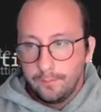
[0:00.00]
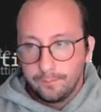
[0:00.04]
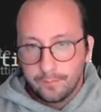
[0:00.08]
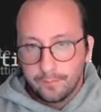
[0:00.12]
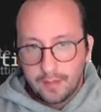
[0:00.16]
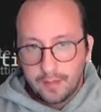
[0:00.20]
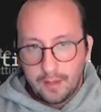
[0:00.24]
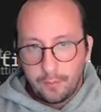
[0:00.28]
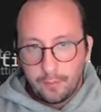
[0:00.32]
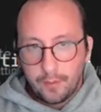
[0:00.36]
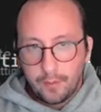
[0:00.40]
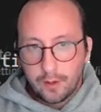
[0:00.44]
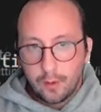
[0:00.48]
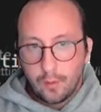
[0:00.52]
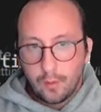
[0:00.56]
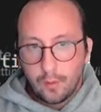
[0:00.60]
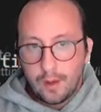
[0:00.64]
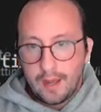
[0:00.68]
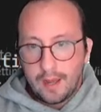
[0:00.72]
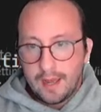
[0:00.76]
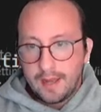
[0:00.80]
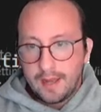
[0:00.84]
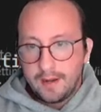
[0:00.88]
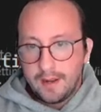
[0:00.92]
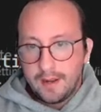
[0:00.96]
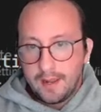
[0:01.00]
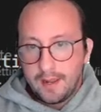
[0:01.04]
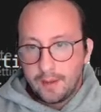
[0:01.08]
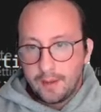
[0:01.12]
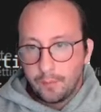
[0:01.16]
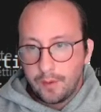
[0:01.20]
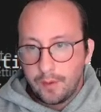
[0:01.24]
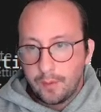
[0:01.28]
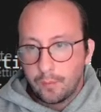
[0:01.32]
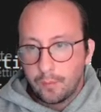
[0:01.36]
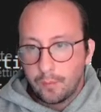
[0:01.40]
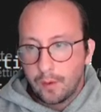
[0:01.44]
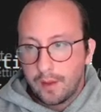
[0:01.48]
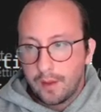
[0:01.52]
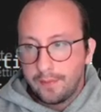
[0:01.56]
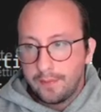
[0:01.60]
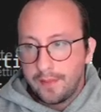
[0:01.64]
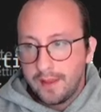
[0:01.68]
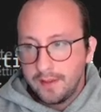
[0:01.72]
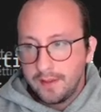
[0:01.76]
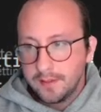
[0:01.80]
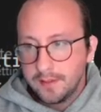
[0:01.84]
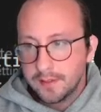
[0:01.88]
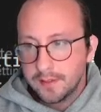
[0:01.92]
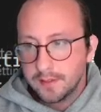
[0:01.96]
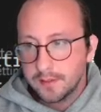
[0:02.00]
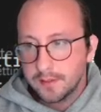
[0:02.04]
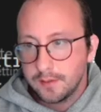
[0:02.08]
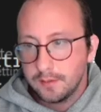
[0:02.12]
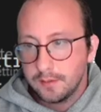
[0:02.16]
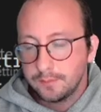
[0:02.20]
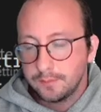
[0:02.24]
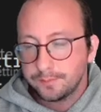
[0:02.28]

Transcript: and we go ahead and we run this